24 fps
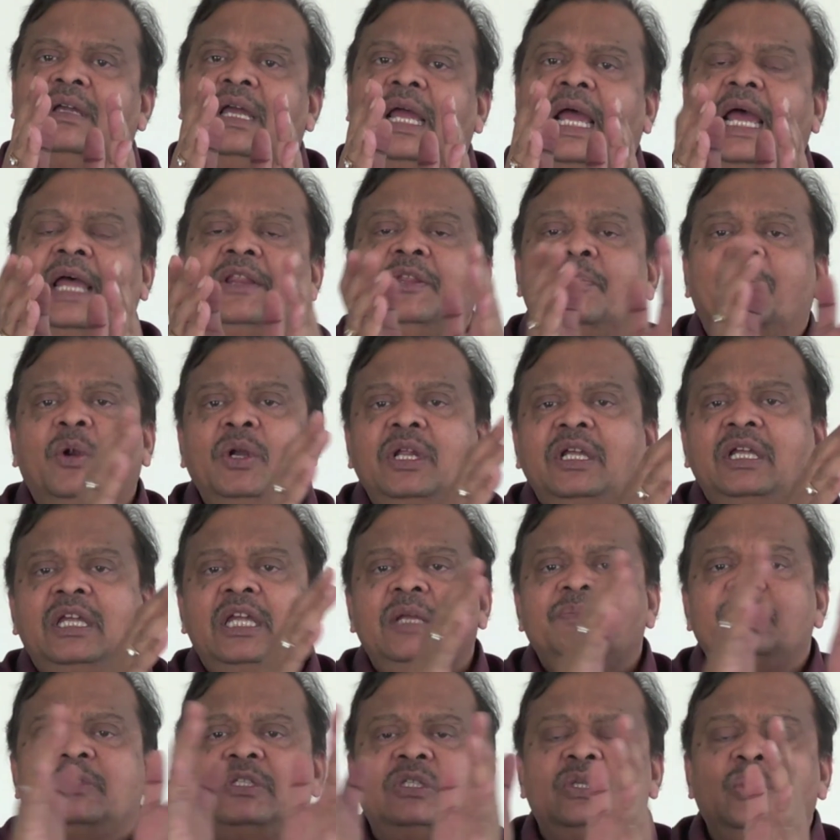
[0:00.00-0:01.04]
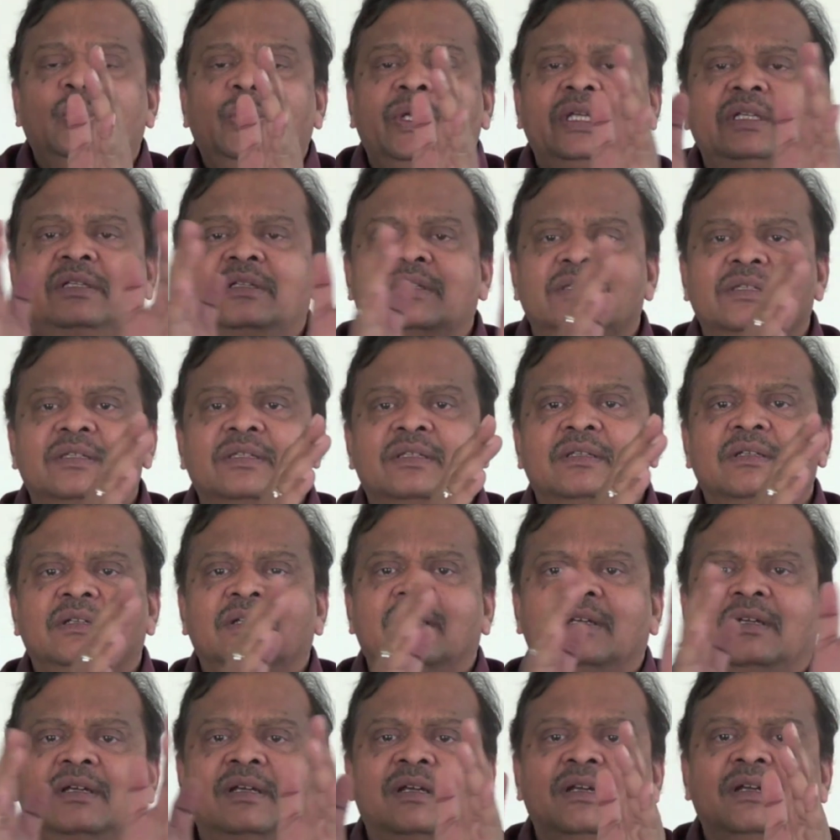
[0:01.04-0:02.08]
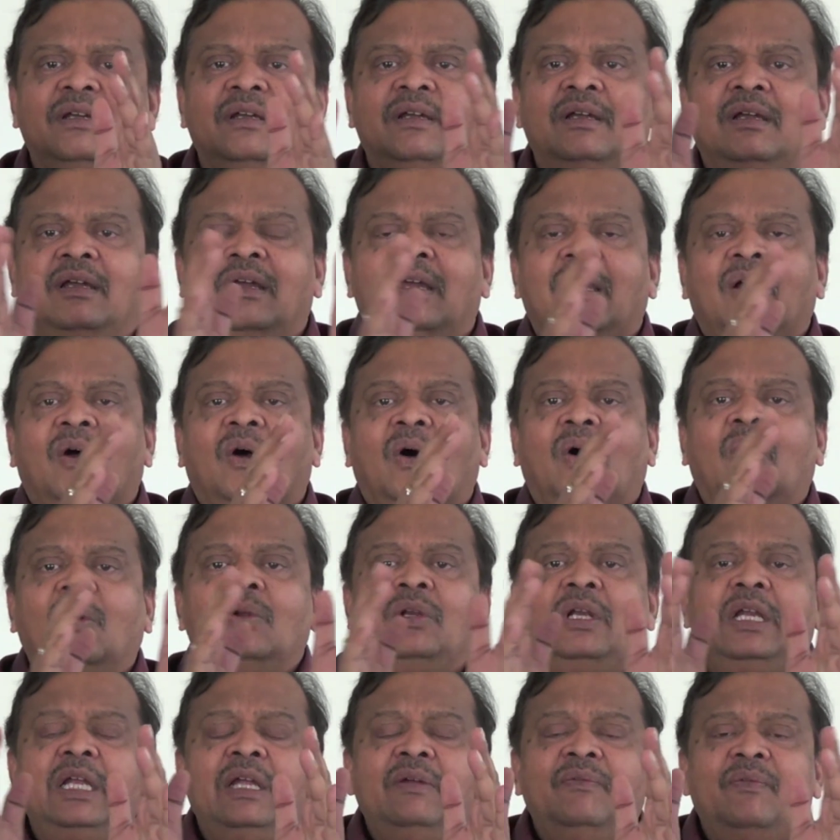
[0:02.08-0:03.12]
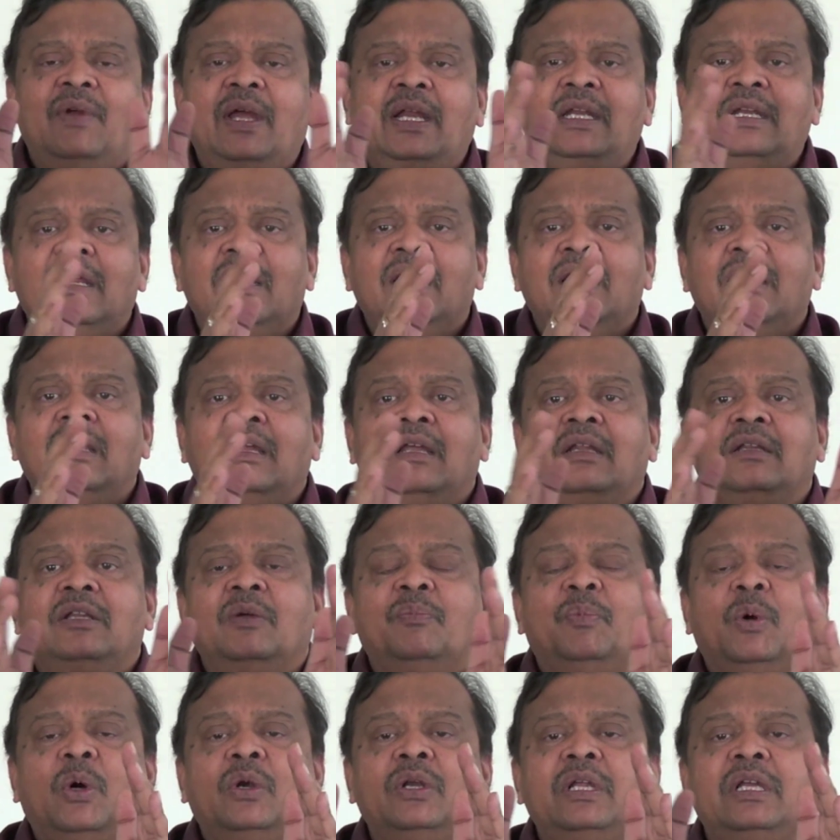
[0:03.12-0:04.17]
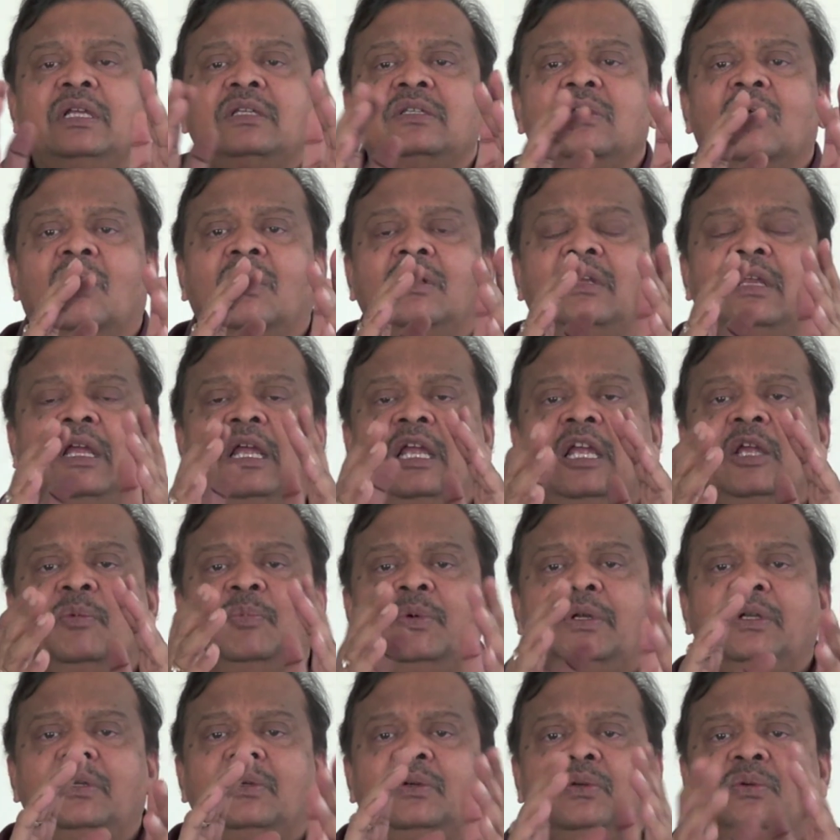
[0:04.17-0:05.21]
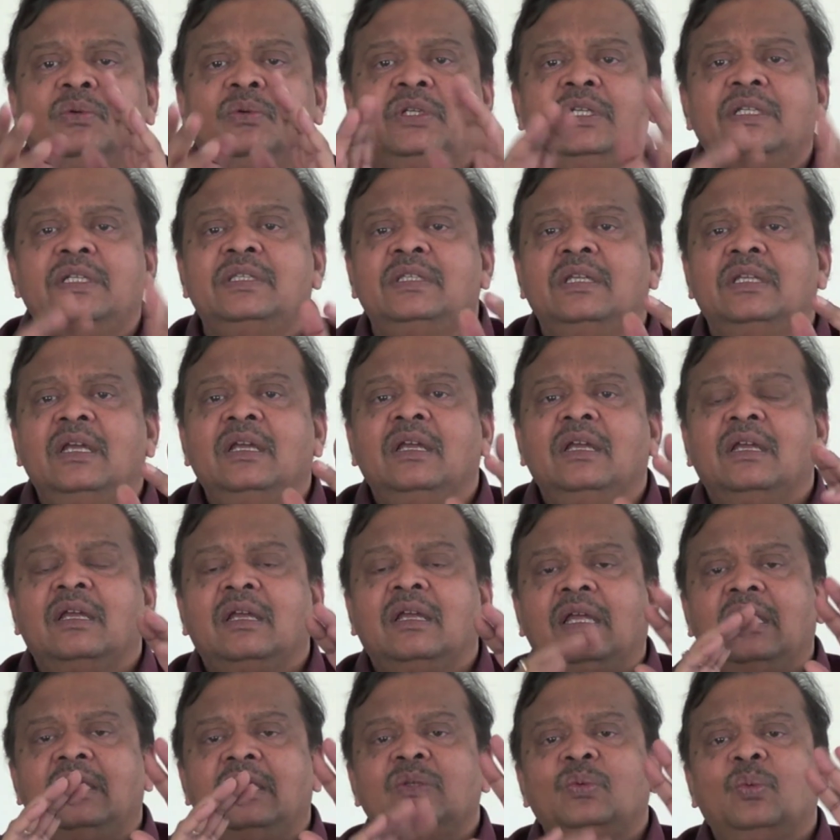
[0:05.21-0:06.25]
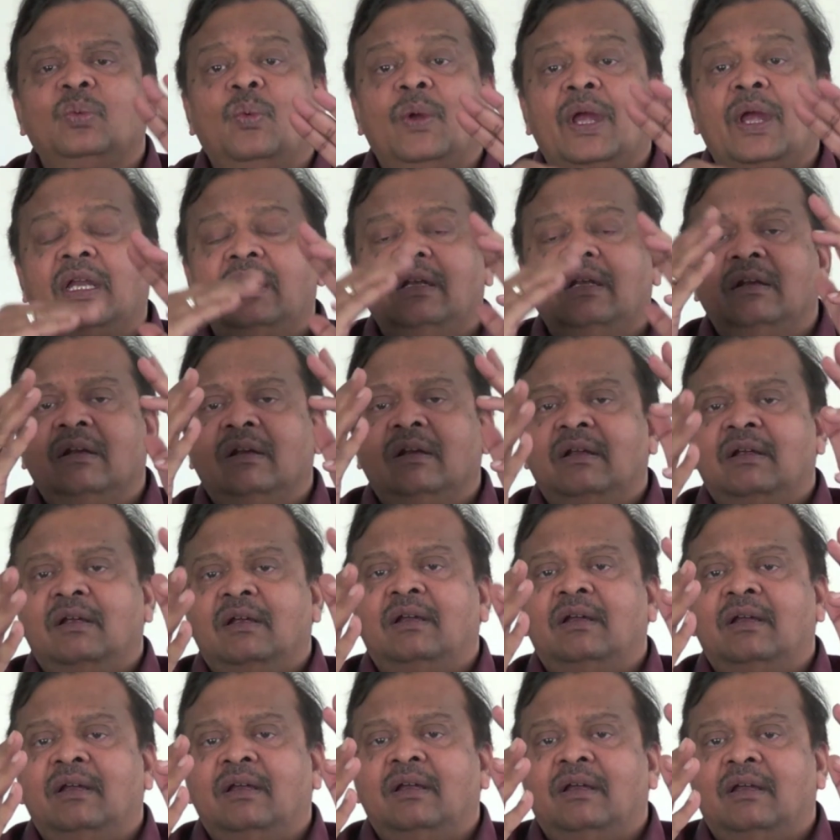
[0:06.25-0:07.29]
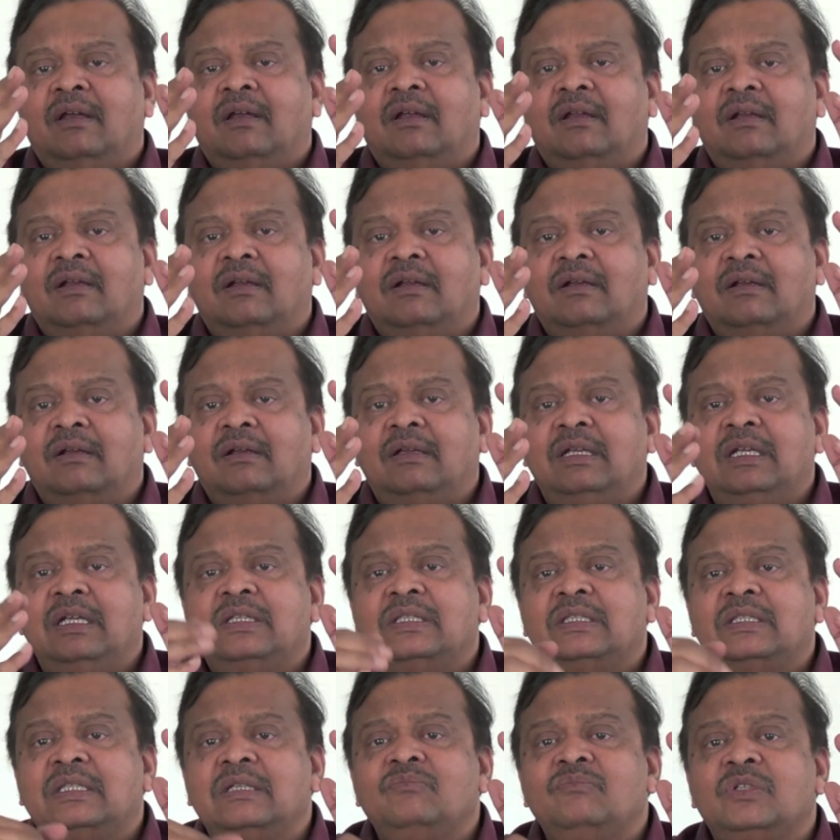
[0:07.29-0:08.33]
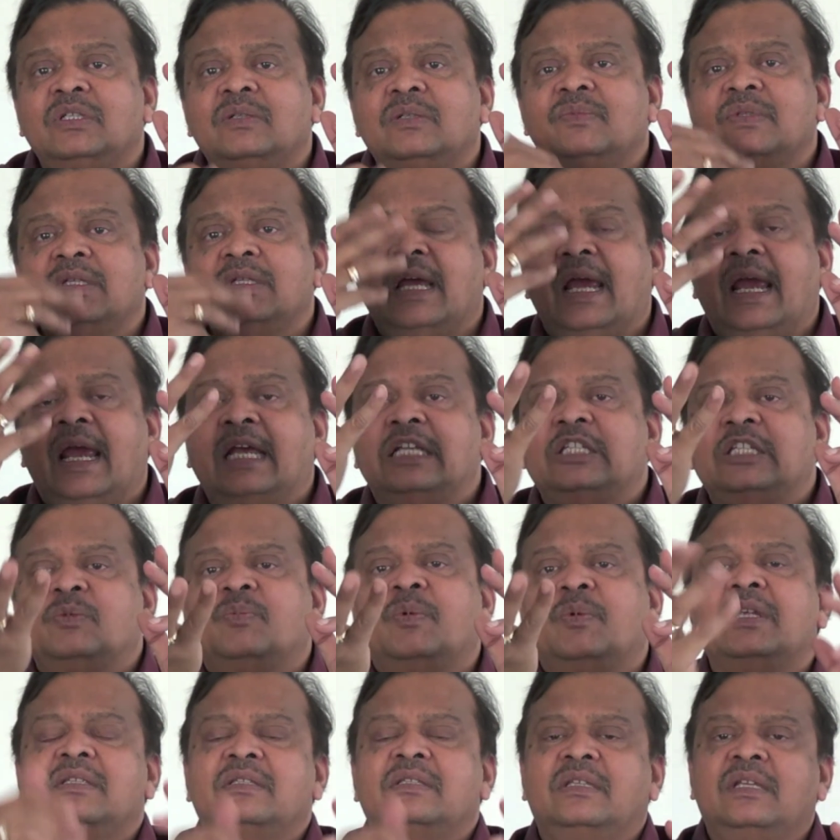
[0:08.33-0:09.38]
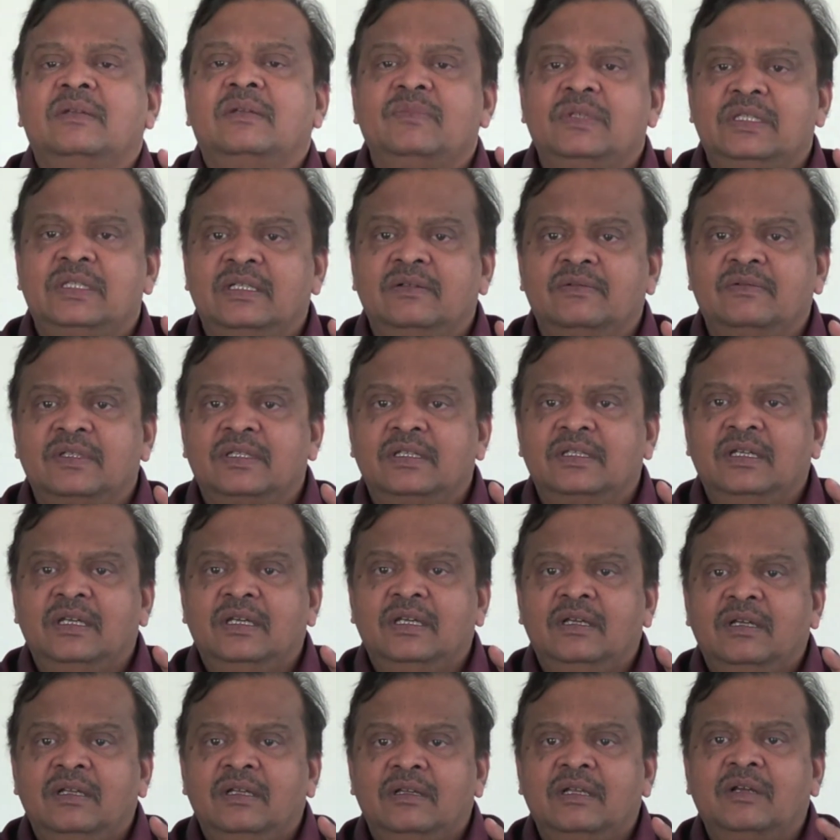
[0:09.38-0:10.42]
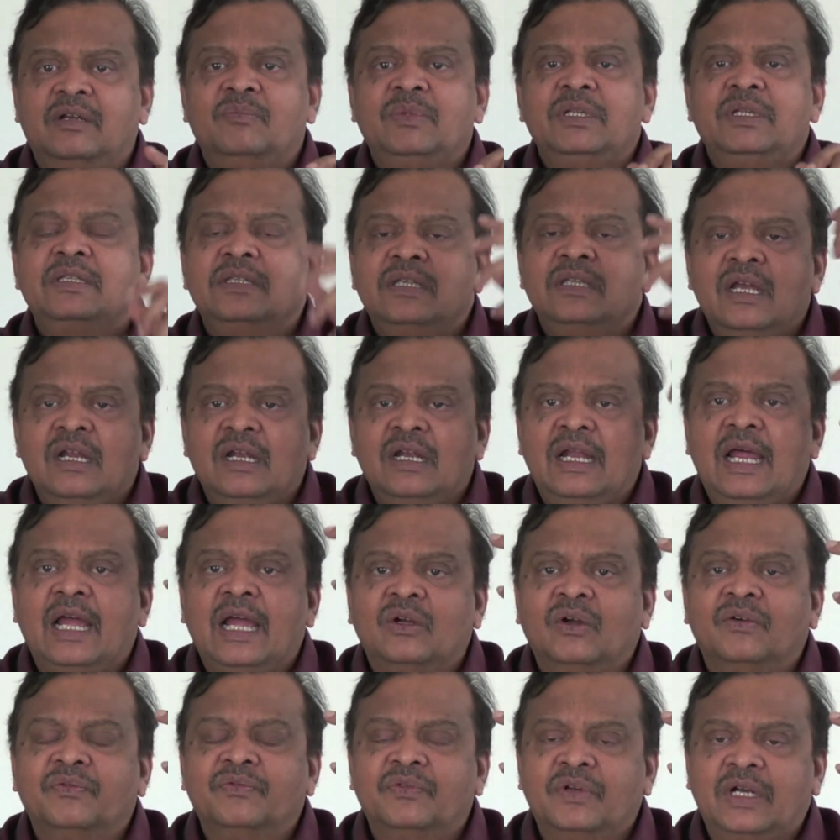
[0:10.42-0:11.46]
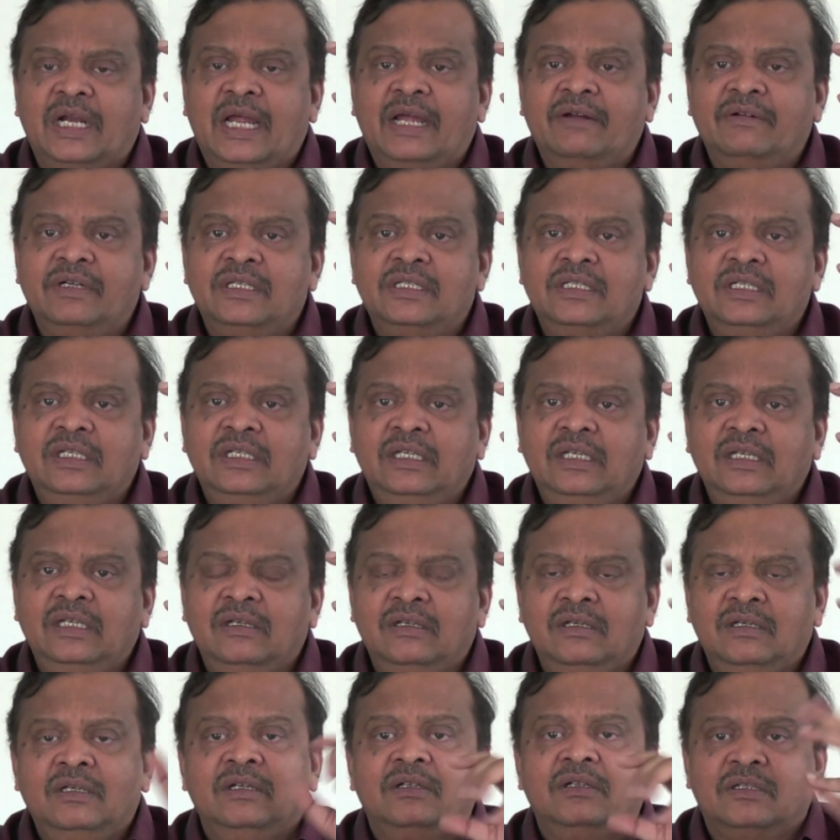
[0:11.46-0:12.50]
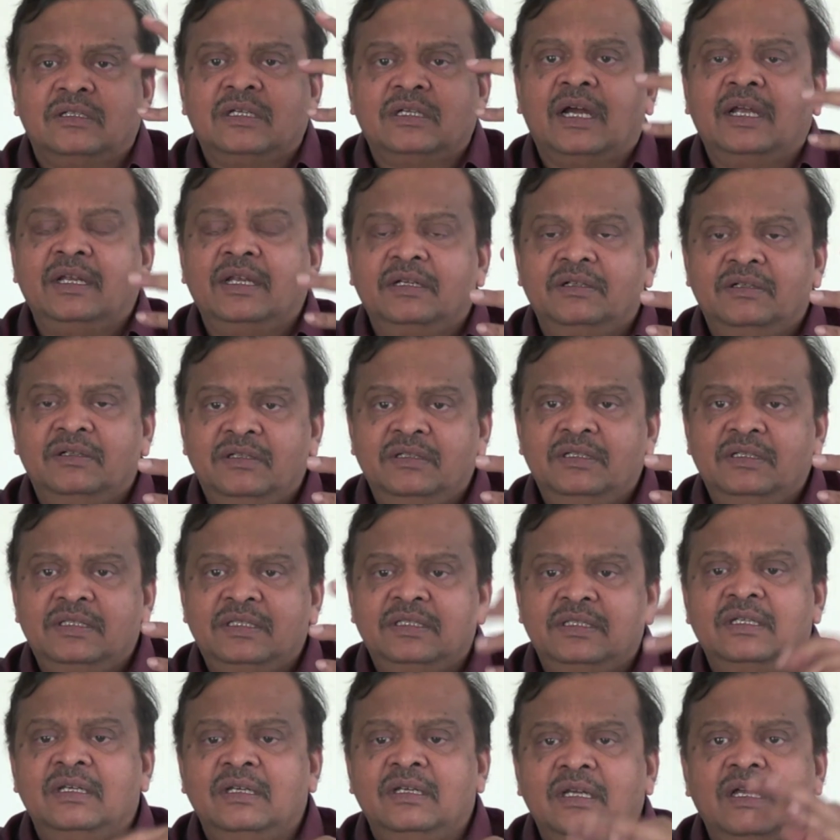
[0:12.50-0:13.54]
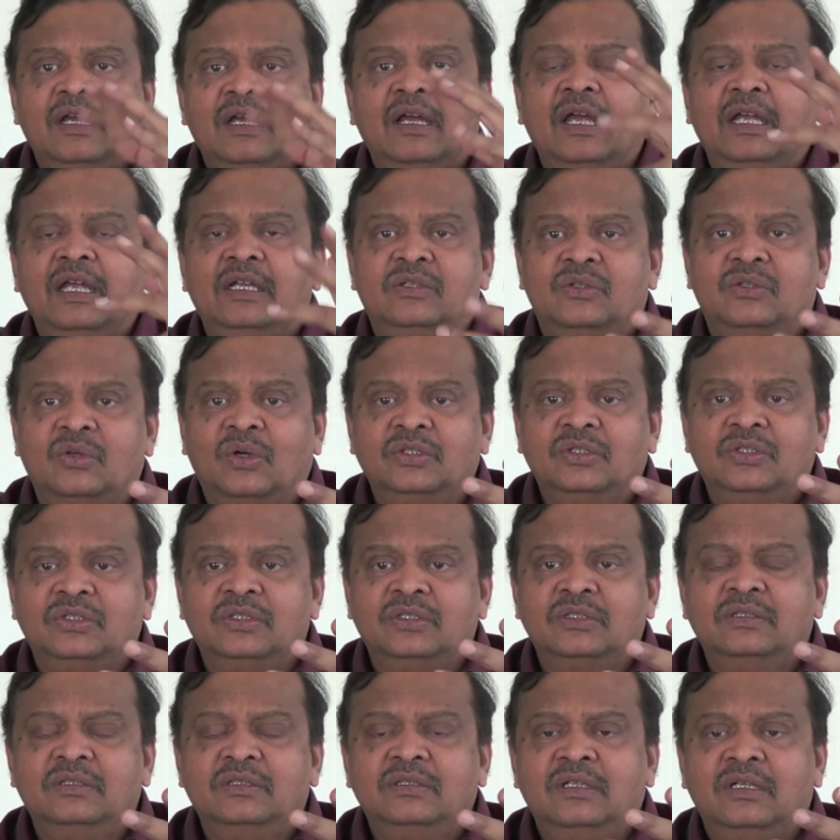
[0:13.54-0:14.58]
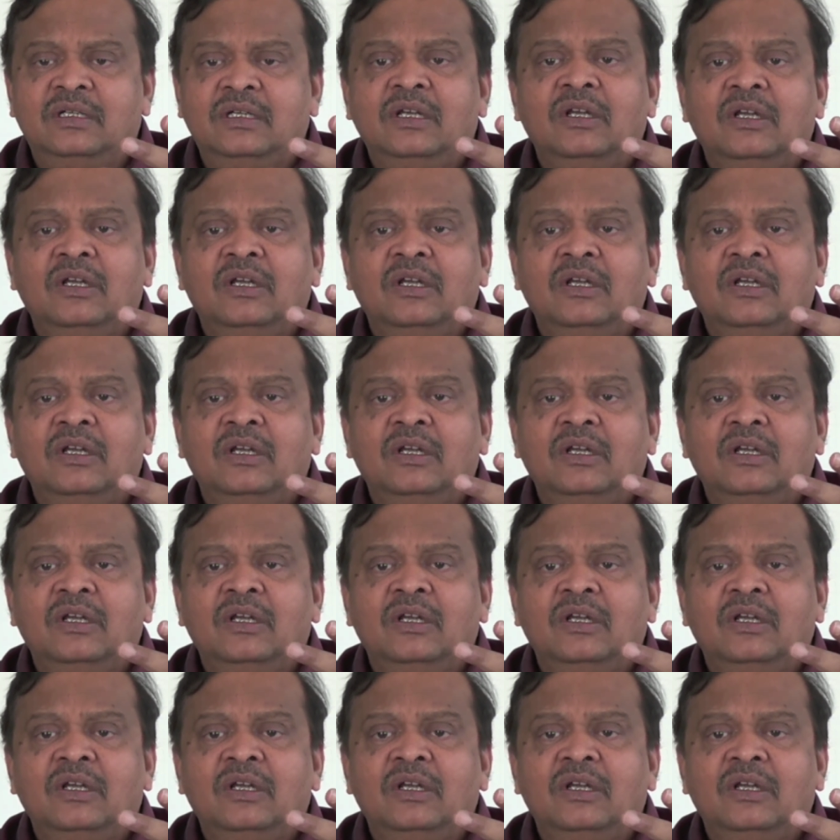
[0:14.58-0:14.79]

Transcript: And the body keeps doing this. Only when the body is not able to do this is when these symptoms express themselves. That means lack of clarity, tiredness, exhaustion,